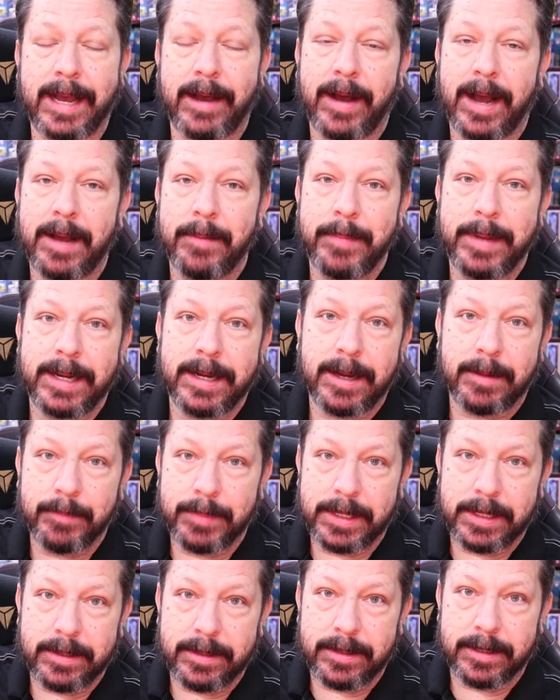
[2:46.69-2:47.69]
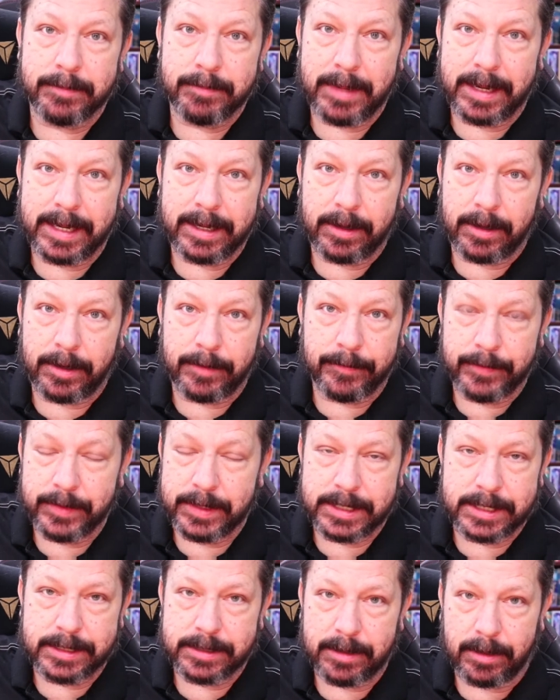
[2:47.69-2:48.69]
Now I may not be in my
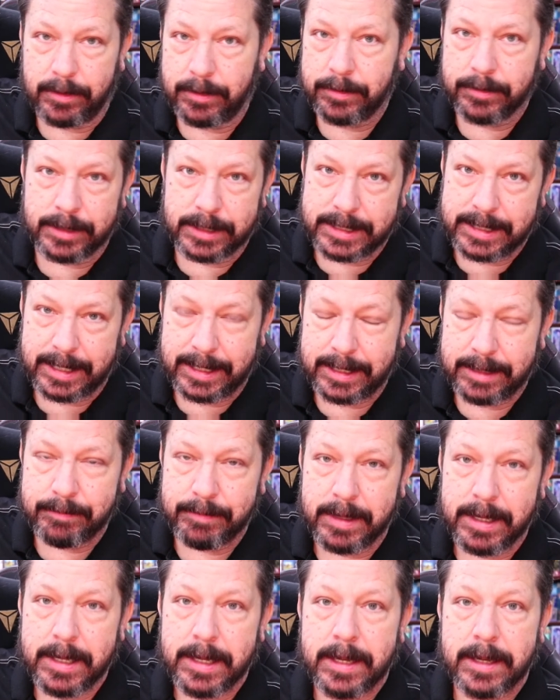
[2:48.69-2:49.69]
office all the time,